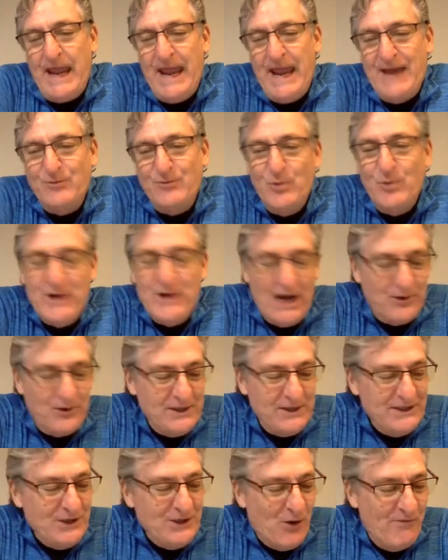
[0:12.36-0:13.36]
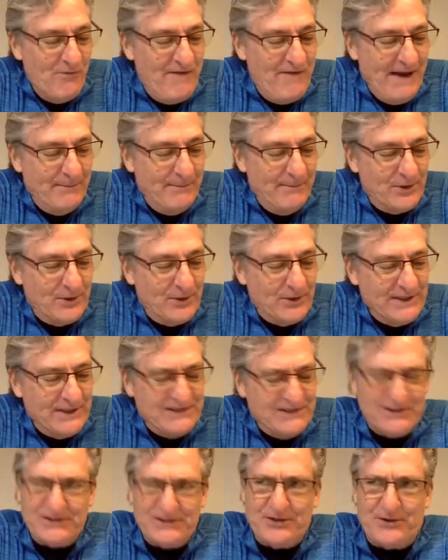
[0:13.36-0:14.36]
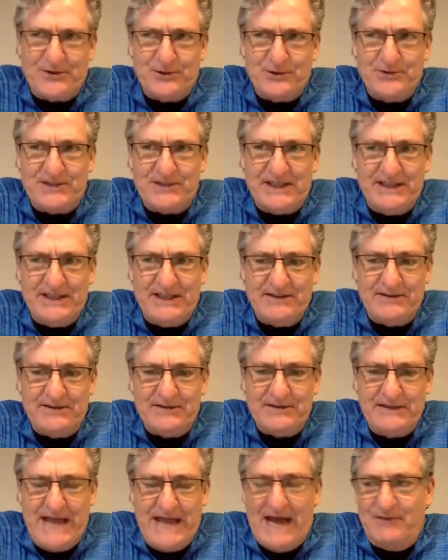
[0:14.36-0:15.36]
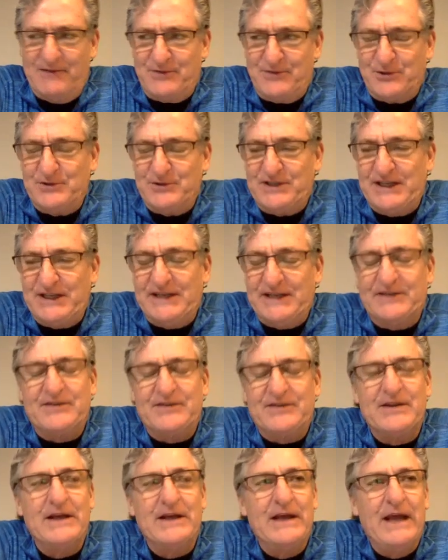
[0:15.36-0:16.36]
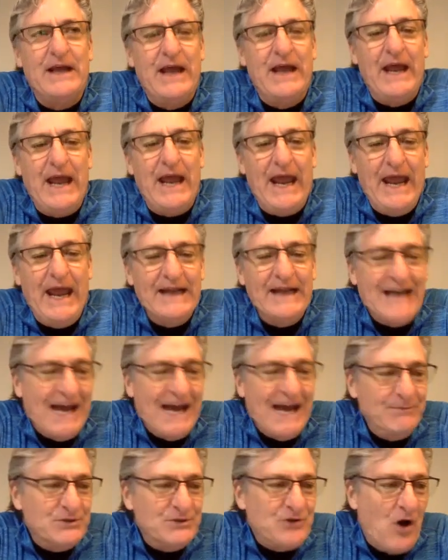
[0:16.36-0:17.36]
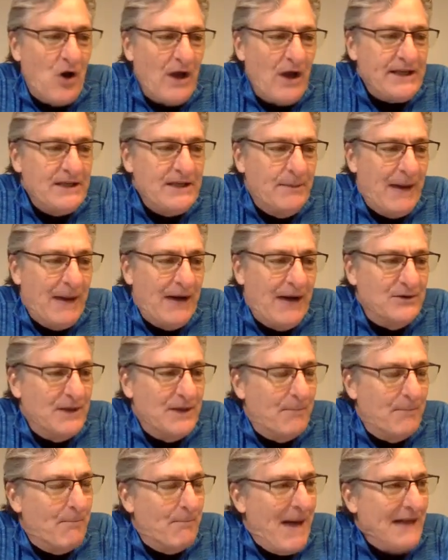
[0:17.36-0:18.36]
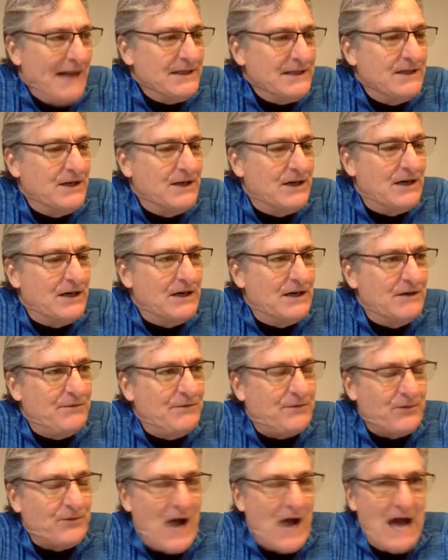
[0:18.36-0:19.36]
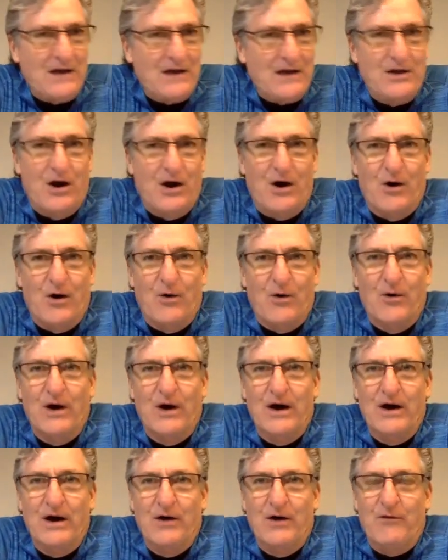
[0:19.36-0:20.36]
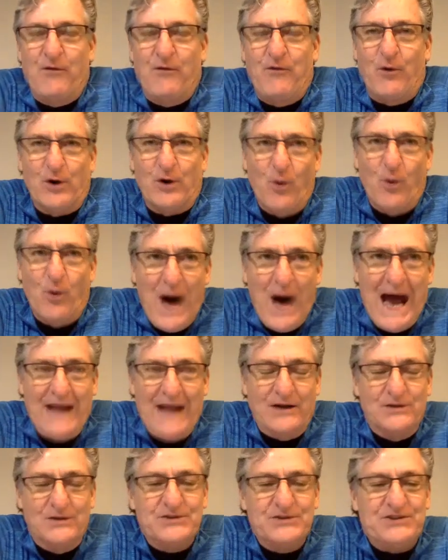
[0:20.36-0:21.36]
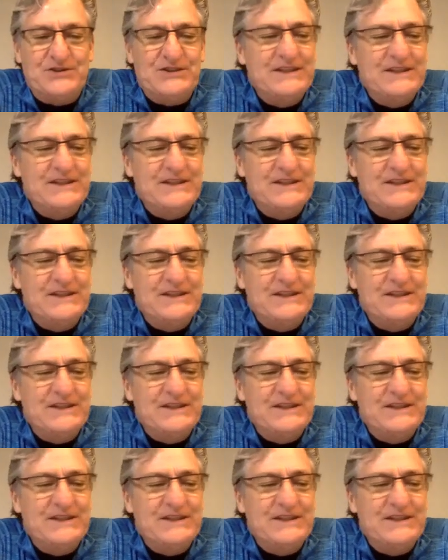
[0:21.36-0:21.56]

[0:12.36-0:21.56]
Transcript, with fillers: and we are in November. Is it the 13th? Yeah, 13th. And I've been talking about Monica Franco for a while.